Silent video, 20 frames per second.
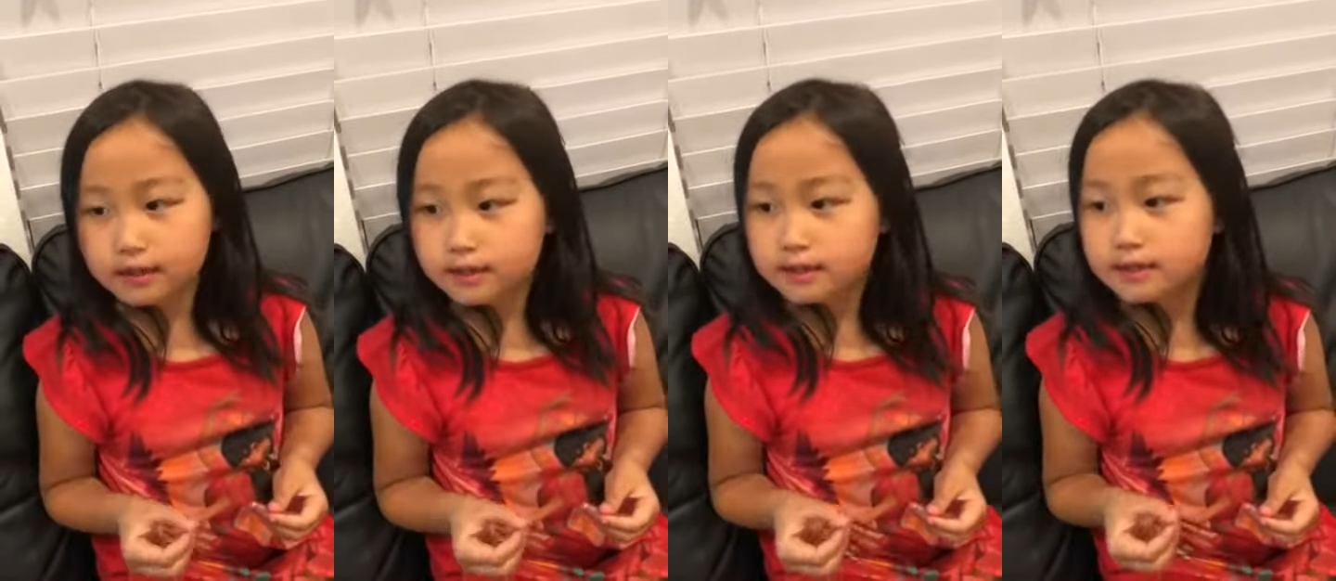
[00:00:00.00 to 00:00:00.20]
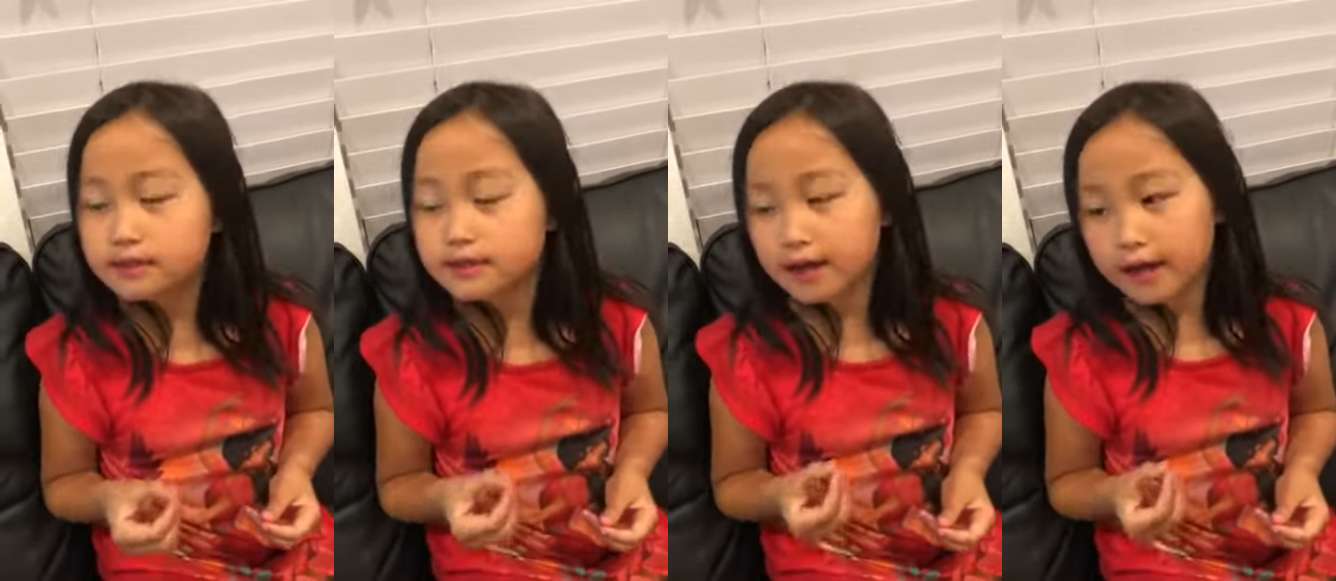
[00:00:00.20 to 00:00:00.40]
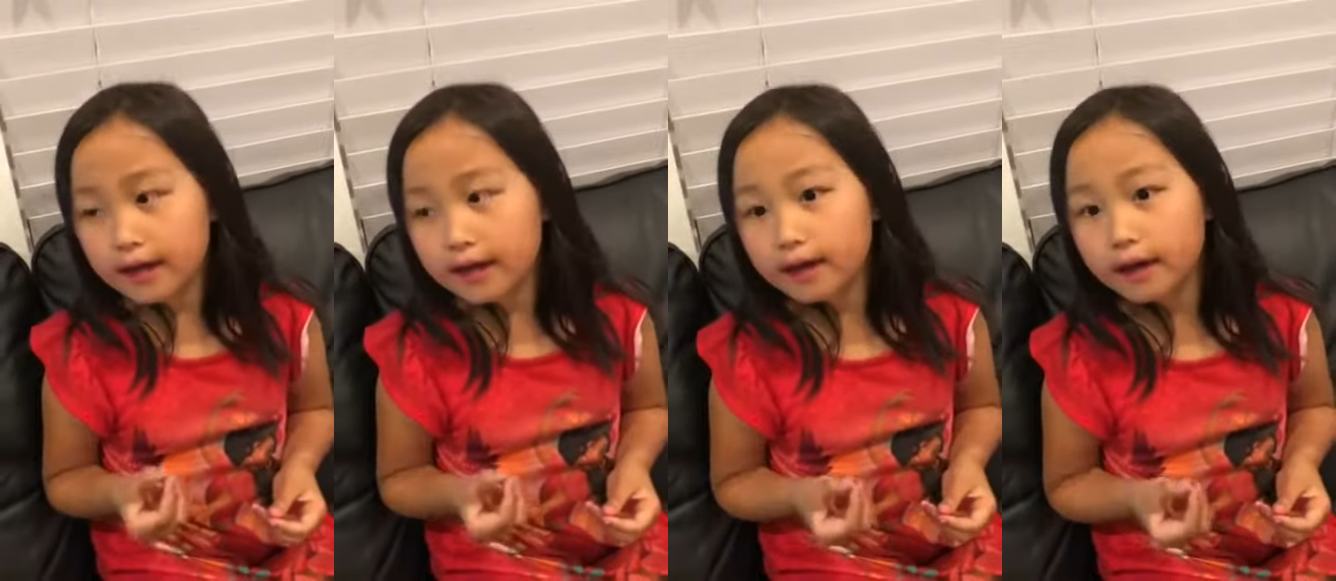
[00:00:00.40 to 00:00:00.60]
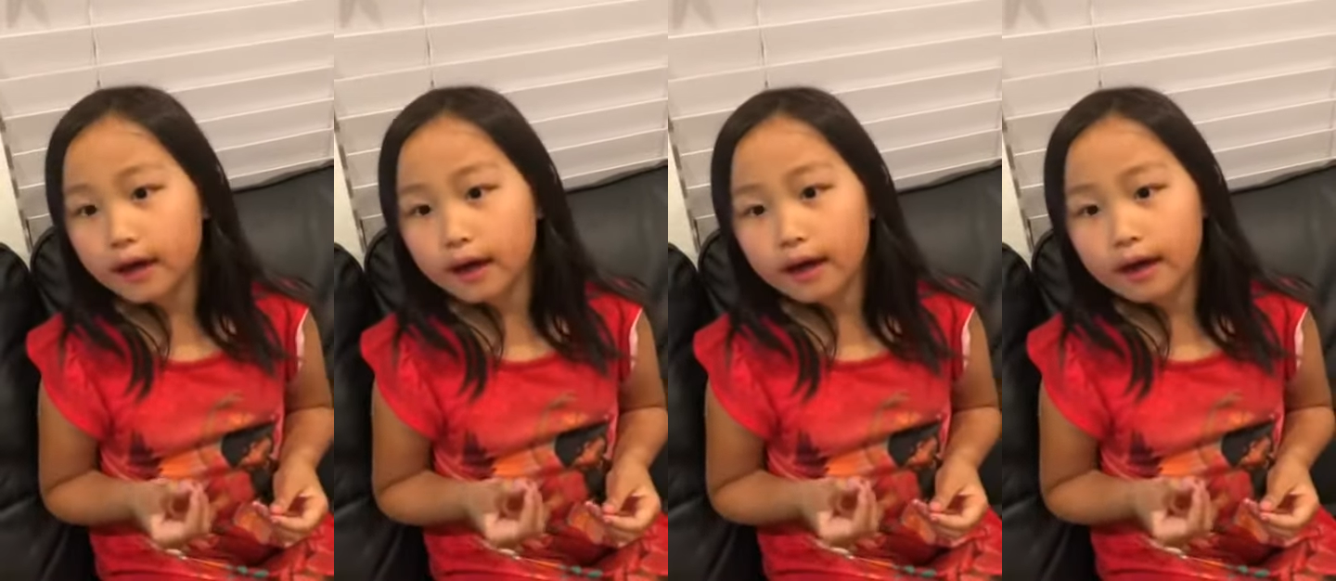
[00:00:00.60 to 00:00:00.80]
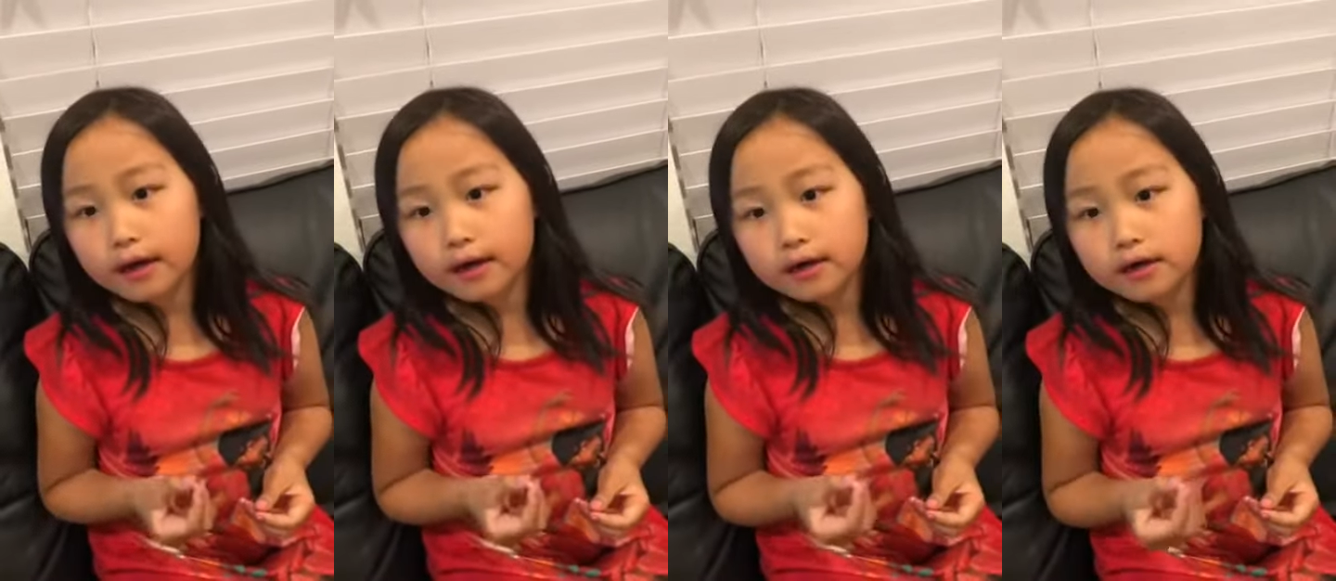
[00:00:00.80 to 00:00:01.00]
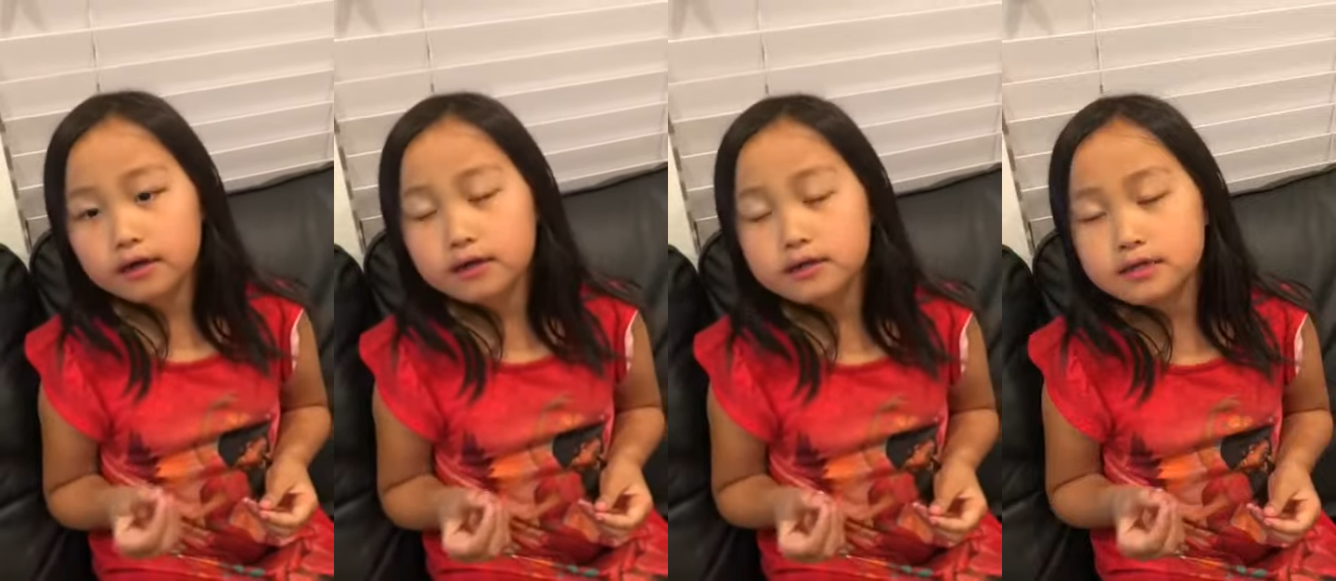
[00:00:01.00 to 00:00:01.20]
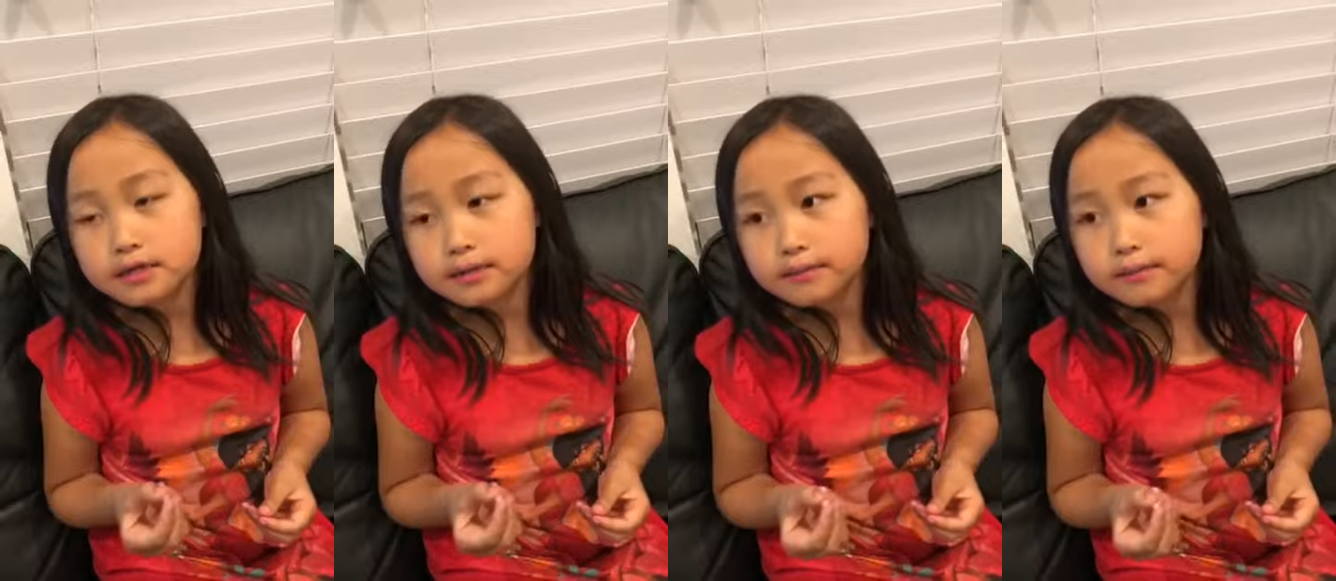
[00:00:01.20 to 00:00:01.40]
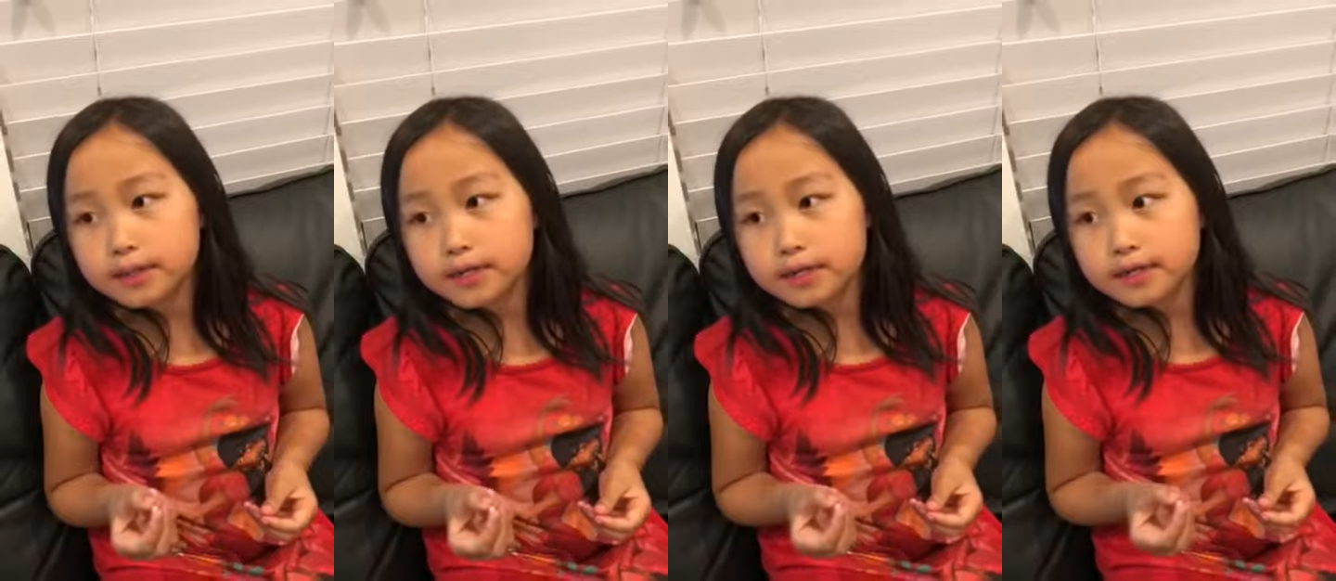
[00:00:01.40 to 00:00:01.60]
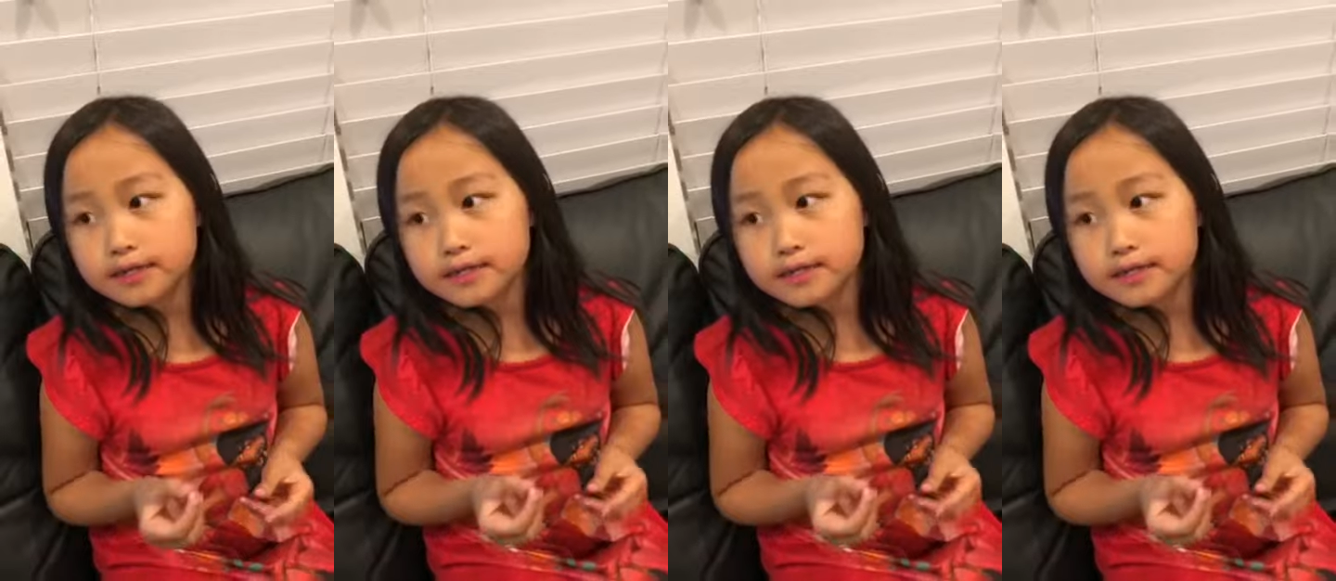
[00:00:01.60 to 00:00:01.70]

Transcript: Today, I heard somebody